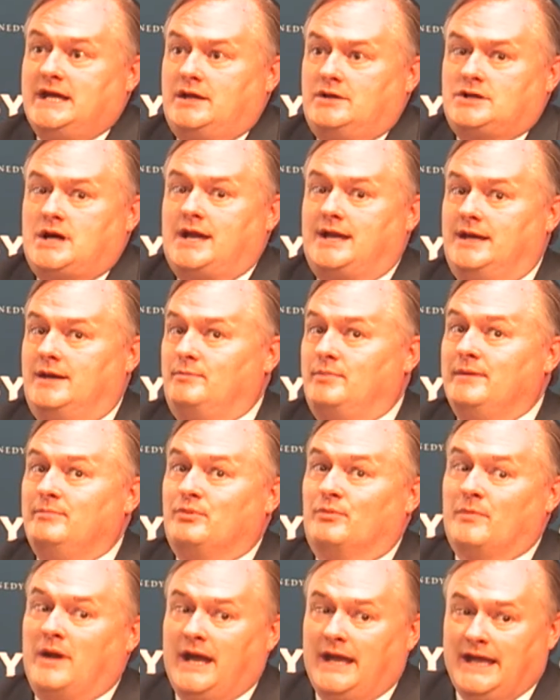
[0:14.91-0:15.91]
talking to
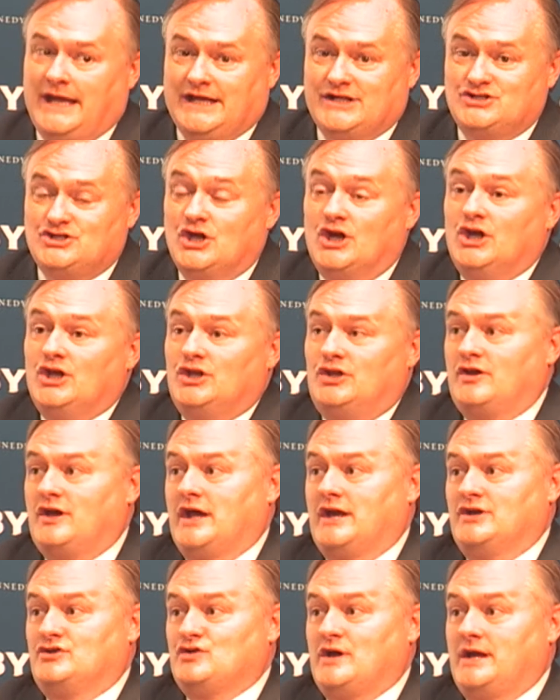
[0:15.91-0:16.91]
people my age. You
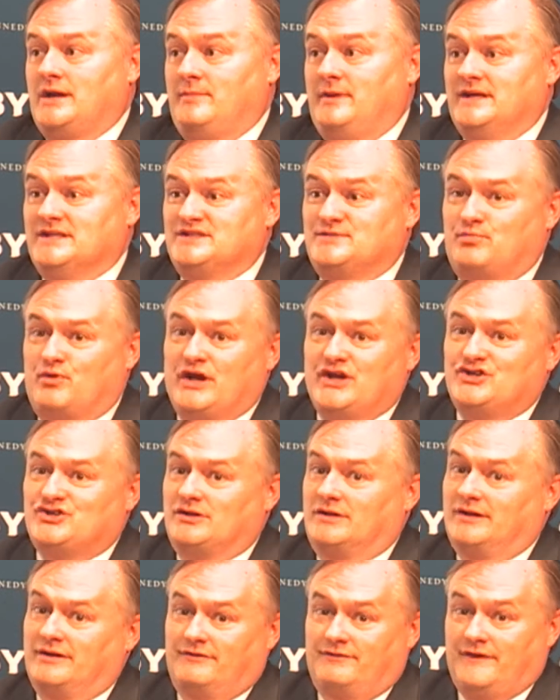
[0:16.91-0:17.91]
got to try to be
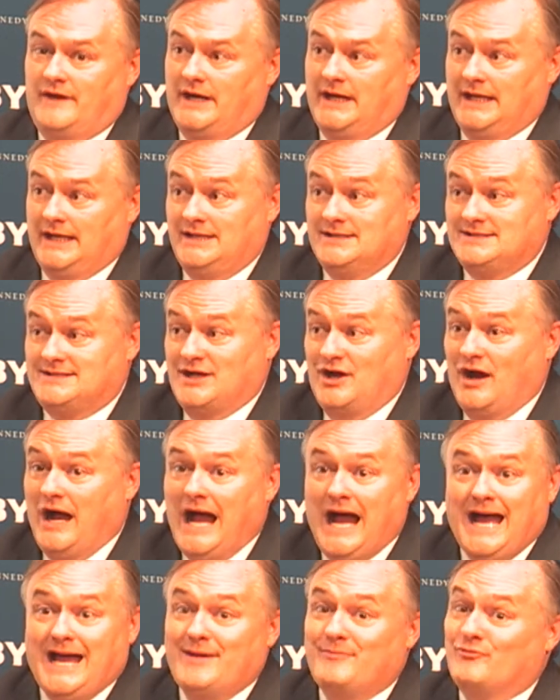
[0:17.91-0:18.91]
inspirational and funny. So
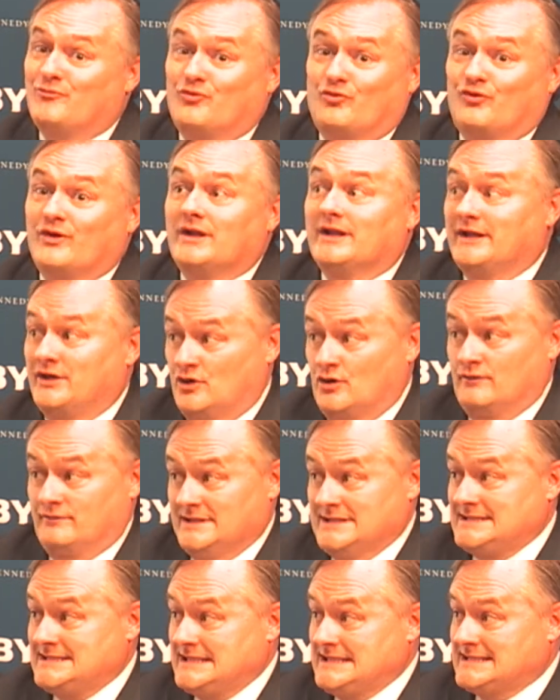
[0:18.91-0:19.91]
I'm really
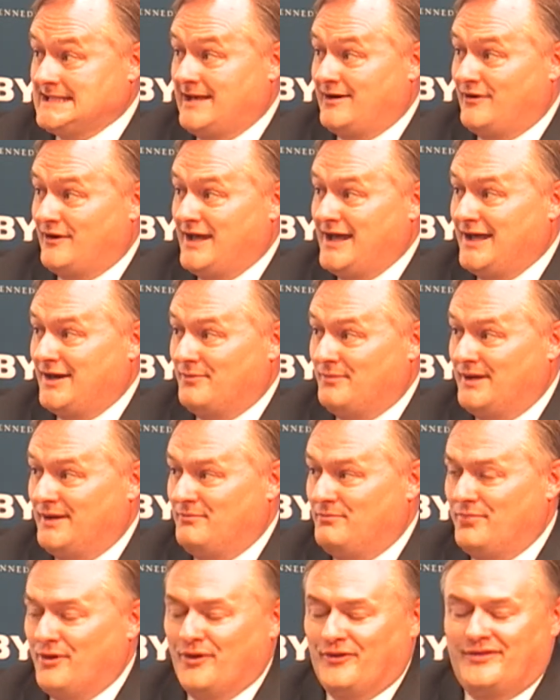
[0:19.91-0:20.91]
nervous because I don't know how to be
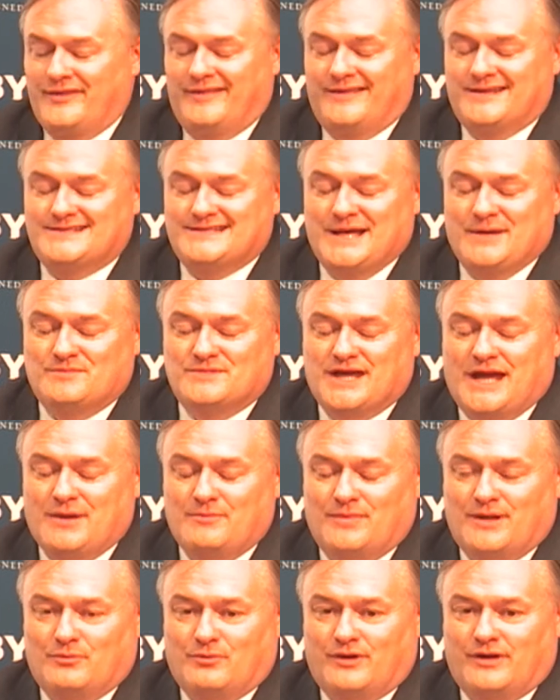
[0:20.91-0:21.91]
both at the same
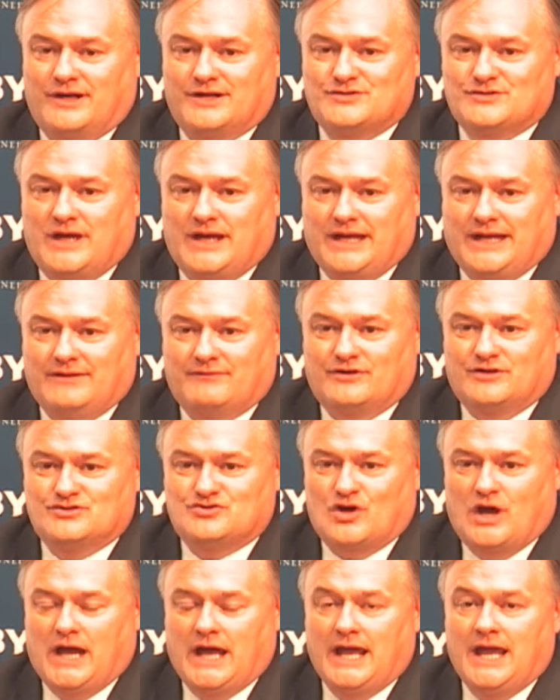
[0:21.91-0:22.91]
time, but we're going to try to give it a
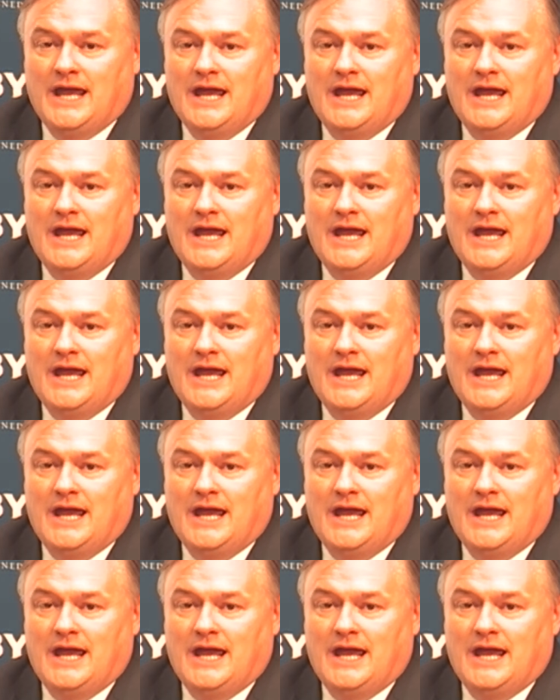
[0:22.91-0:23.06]
try.